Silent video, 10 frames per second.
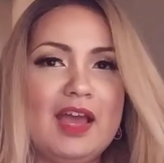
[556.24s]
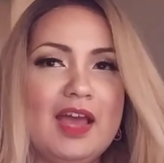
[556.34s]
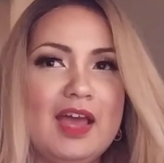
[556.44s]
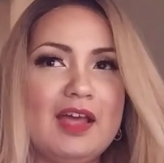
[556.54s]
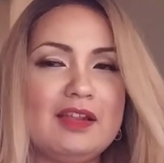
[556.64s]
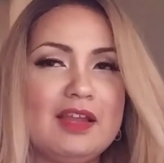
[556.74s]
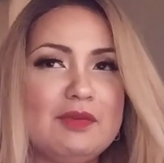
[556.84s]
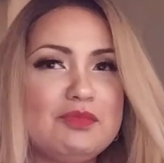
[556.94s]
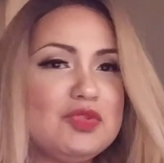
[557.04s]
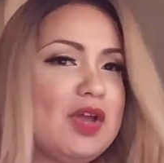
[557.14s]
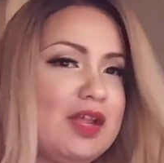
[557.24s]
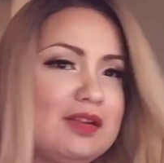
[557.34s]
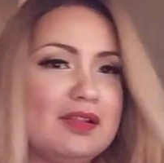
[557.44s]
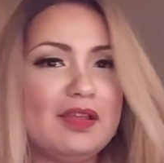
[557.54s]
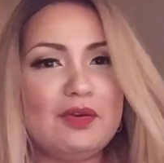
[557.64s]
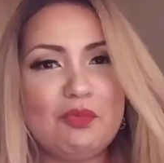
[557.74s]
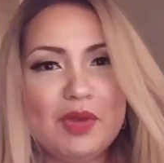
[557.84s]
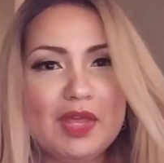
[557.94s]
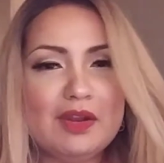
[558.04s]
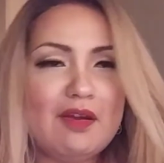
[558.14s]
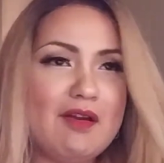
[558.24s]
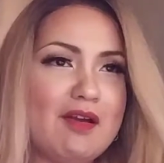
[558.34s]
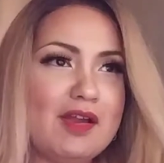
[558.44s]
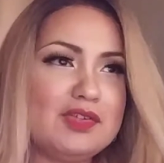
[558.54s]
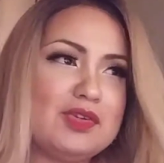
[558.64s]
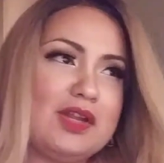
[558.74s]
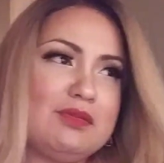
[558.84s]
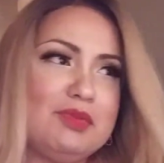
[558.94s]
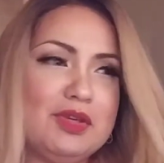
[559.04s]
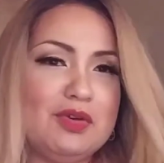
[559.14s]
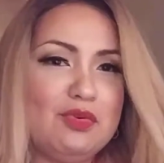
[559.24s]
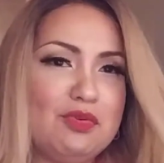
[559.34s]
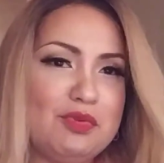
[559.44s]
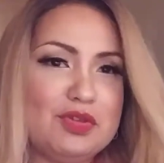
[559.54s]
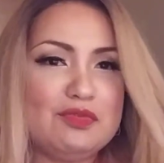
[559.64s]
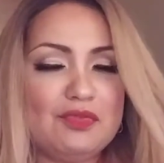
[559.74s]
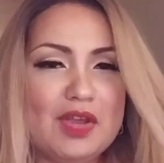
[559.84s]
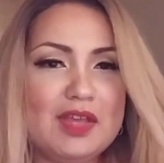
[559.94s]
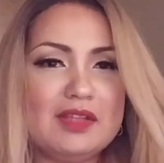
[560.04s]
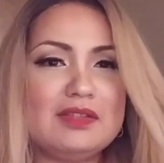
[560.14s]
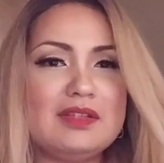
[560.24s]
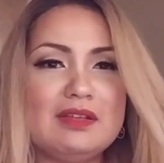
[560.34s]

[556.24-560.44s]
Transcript: And him trying to, like, win her and trying to be cool with his friends.